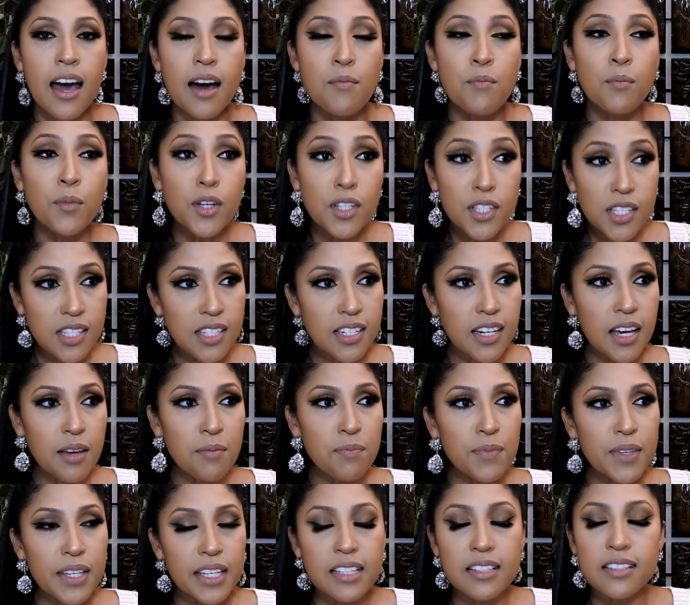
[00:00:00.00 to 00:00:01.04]

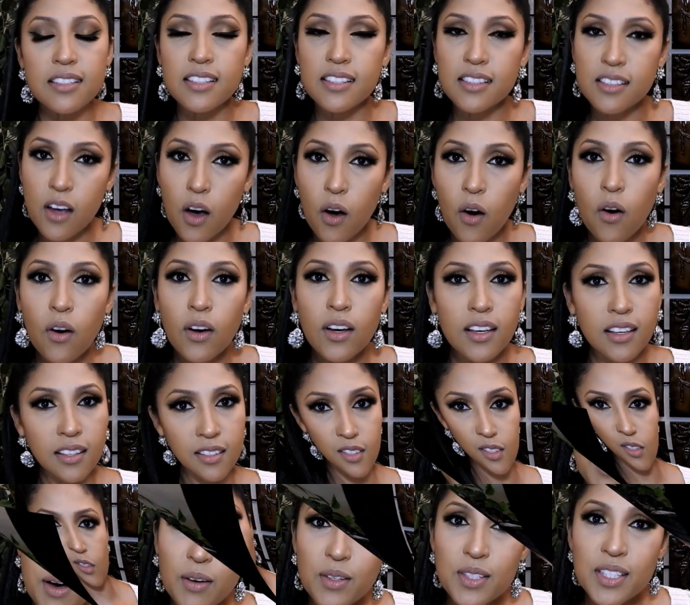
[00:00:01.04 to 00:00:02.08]
Moissanite it's. But let's talk
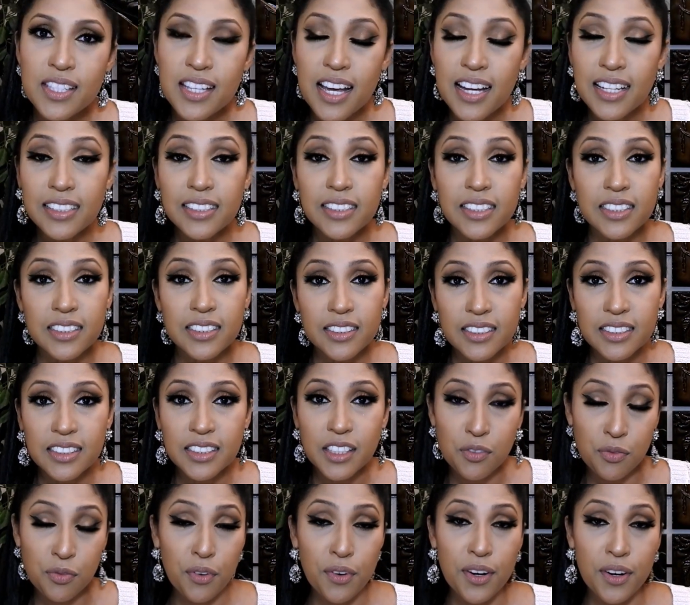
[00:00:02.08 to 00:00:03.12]
about some
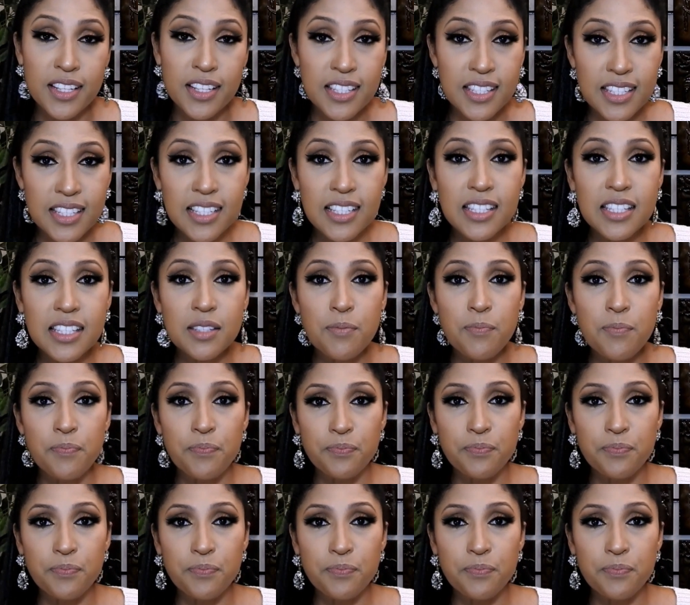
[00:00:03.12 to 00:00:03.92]
differences